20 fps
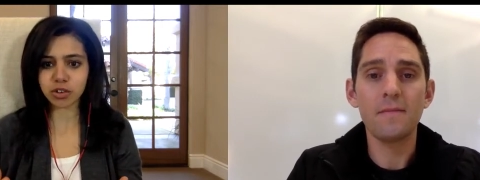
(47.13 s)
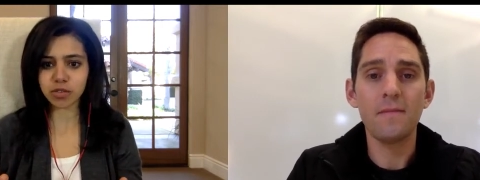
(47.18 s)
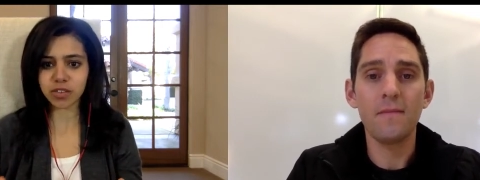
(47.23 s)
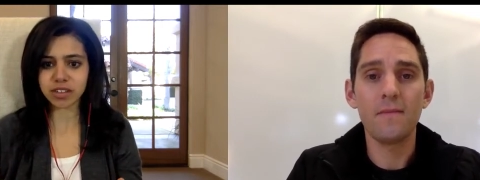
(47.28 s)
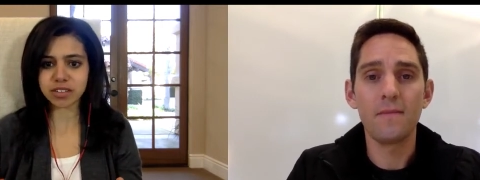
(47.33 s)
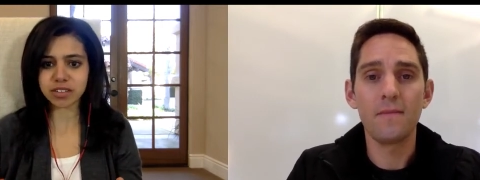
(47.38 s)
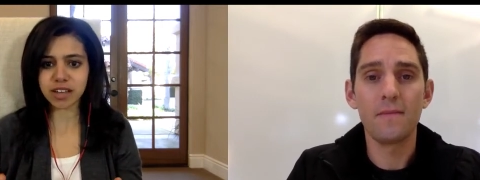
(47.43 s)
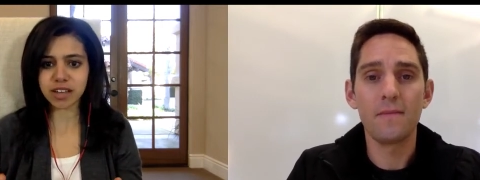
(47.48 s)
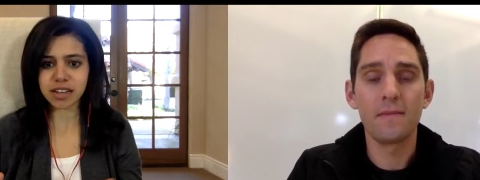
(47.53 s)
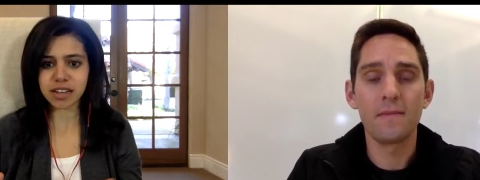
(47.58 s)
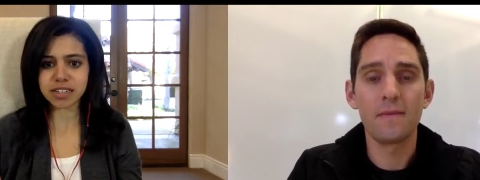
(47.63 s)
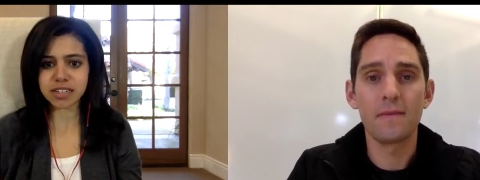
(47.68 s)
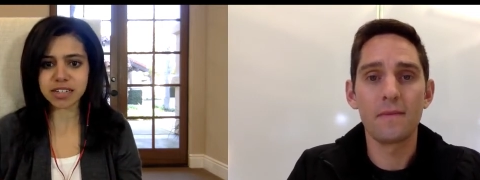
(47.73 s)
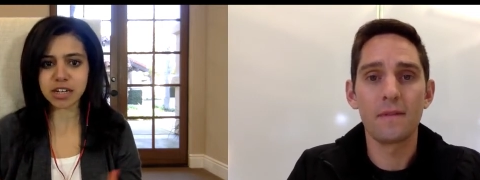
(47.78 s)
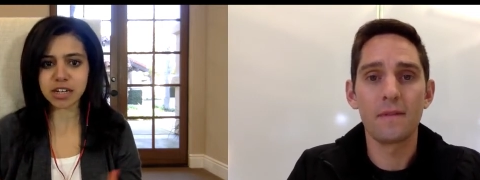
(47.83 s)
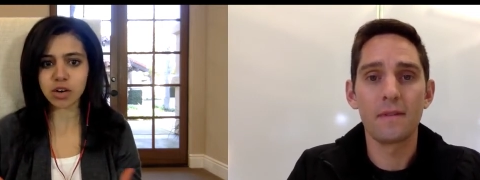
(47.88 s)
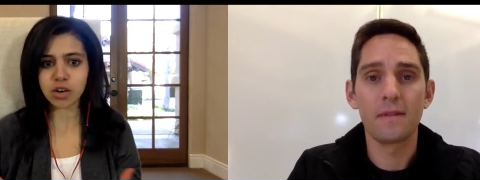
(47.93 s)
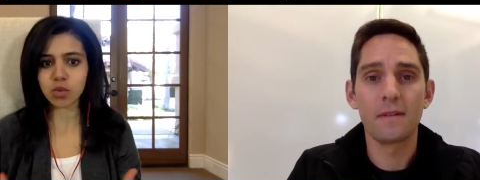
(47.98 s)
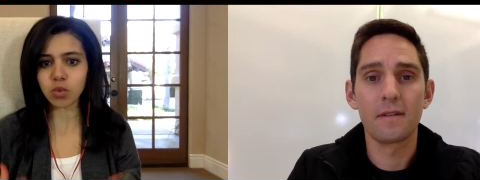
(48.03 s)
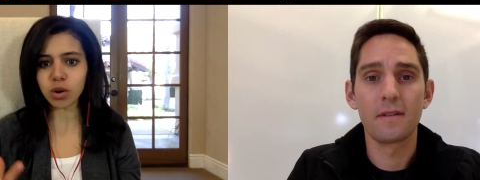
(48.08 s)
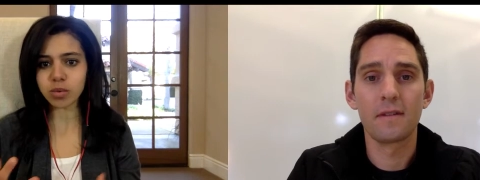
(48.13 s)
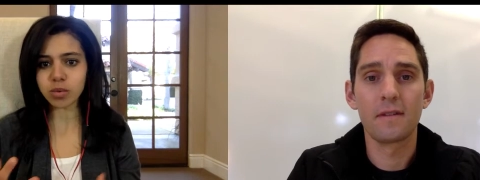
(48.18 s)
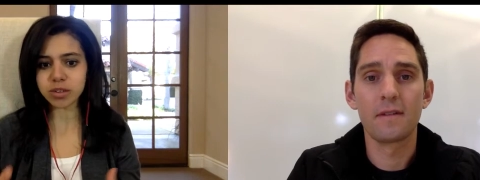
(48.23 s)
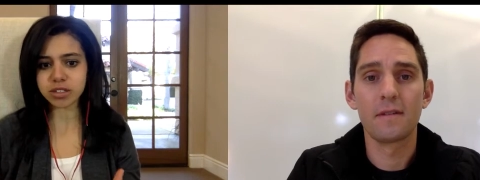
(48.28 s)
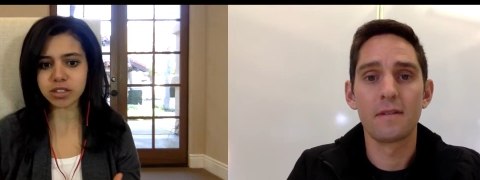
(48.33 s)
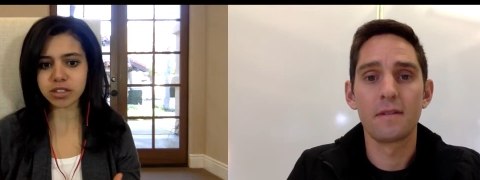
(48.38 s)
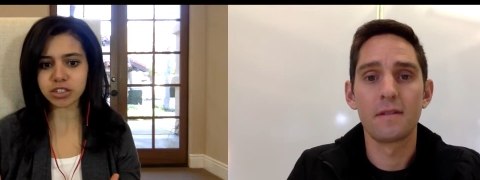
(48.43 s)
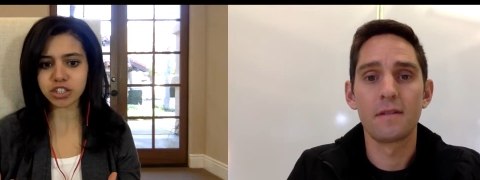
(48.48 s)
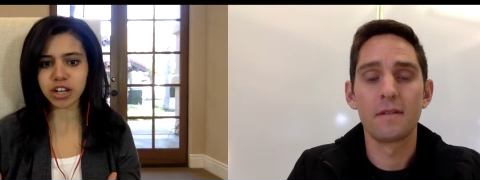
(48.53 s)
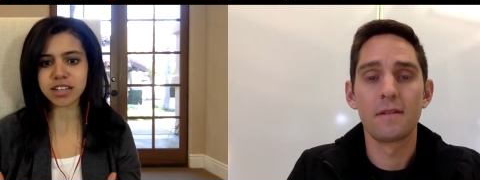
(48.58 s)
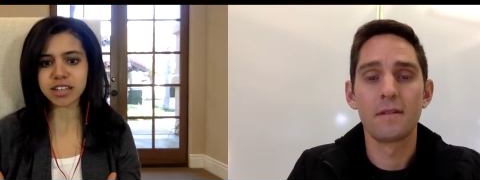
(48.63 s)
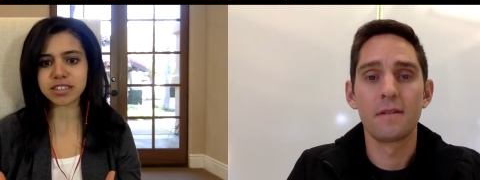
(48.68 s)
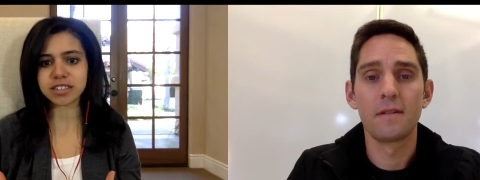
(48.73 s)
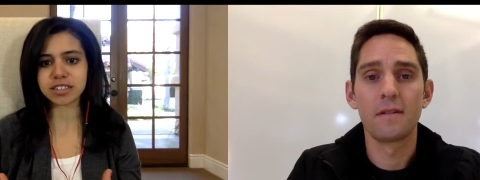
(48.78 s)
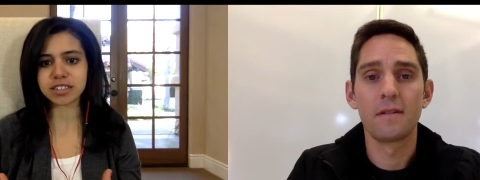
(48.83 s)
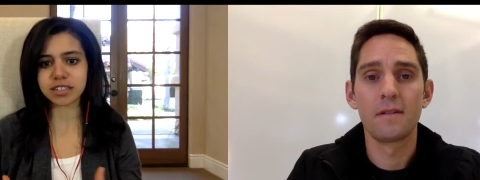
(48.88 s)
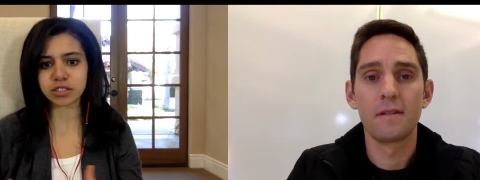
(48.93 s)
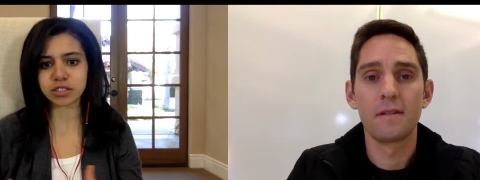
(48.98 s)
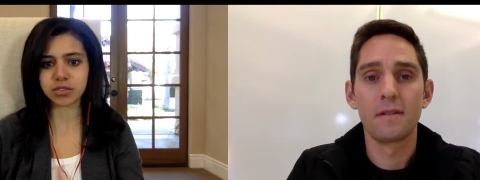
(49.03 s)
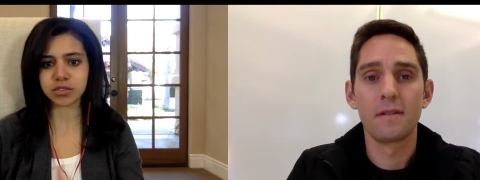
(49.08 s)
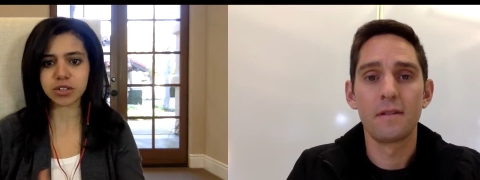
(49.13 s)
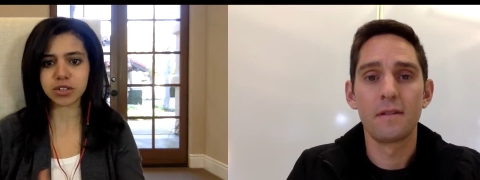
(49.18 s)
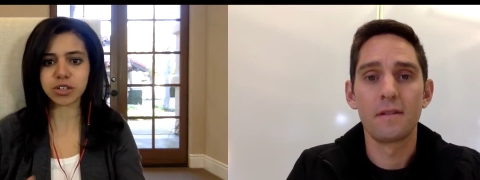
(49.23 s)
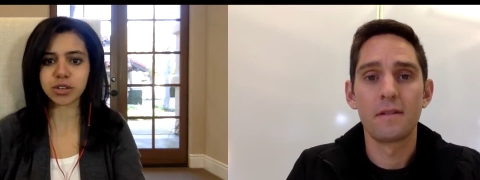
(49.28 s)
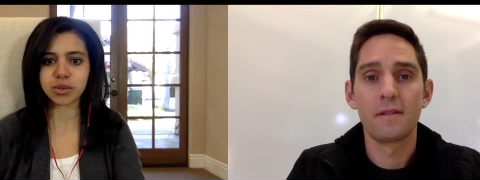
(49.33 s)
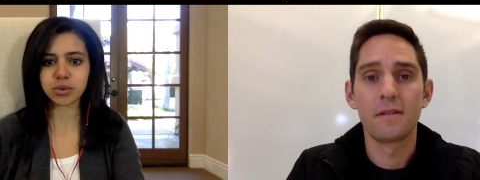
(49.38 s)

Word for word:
Speaker 1: this idea. What was the genesis for you?